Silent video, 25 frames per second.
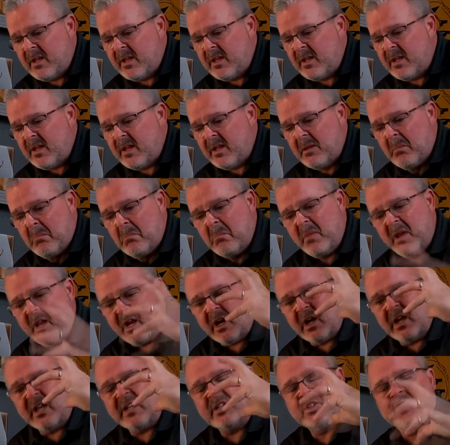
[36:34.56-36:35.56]

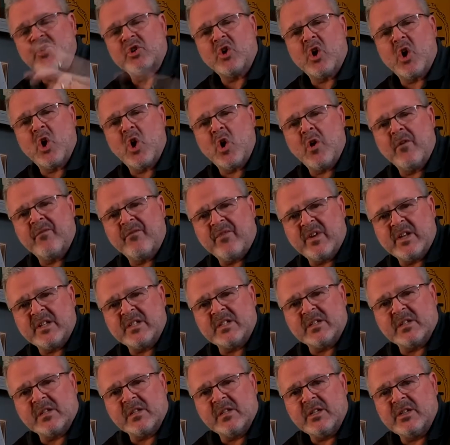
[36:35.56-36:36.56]
mentally strong,
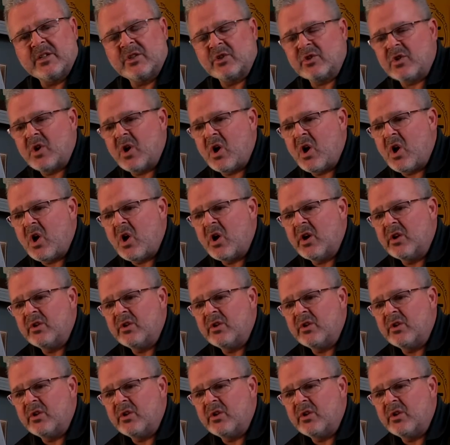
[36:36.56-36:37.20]
physically strong,